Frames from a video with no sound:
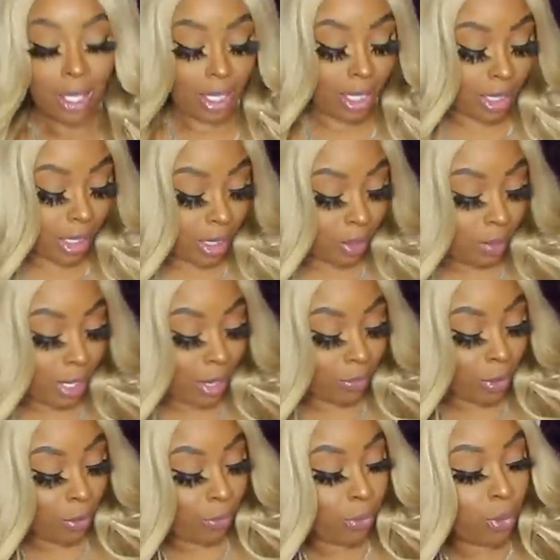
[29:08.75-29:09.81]
and then you
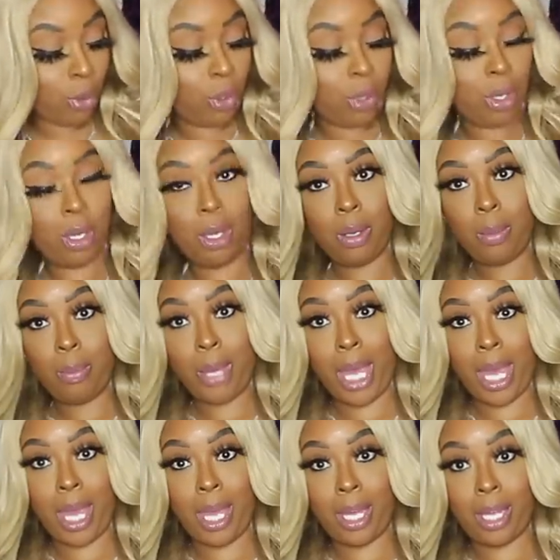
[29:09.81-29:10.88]
have your full
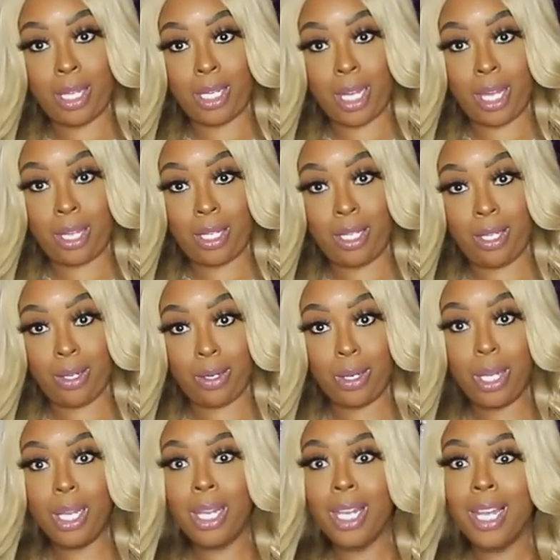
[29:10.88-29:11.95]
bag down here
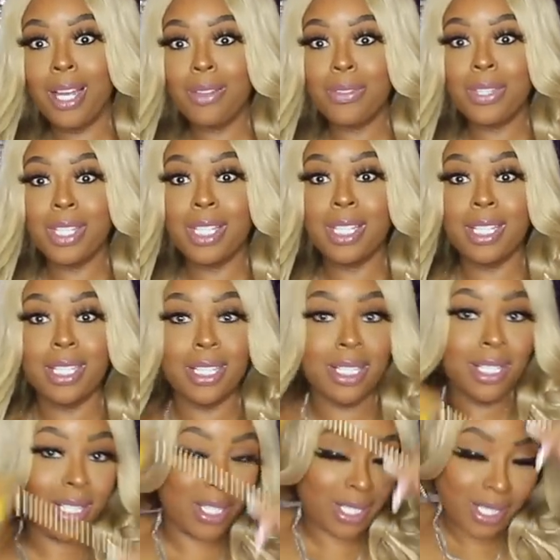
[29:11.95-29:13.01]
love
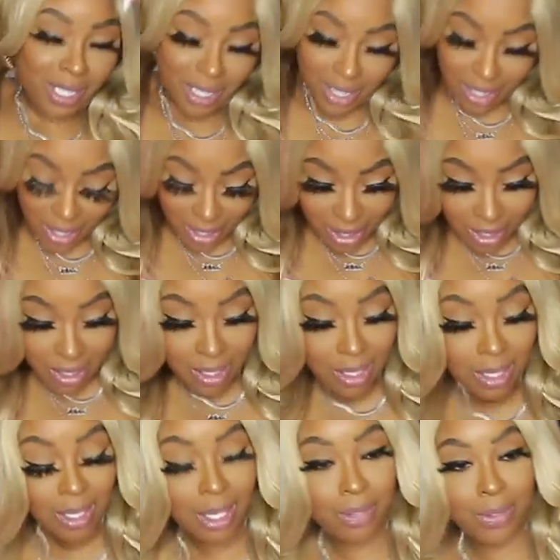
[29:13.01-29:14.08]
this
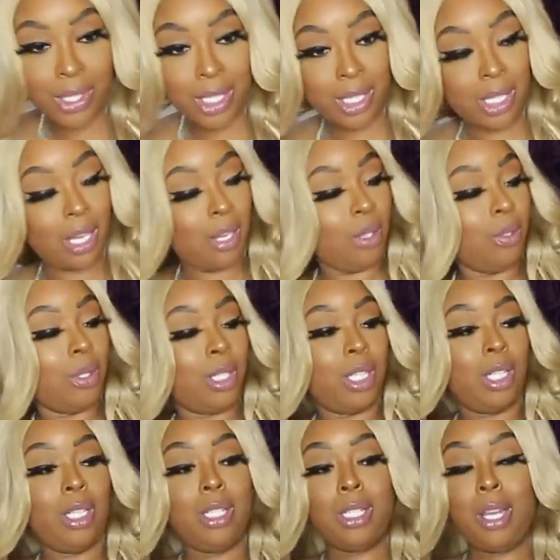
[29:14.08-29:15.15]
love this
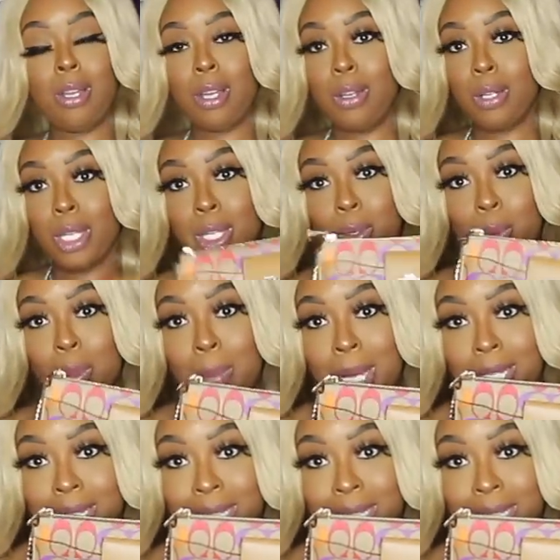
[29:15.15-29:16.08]
coach and it's gonna go cute with my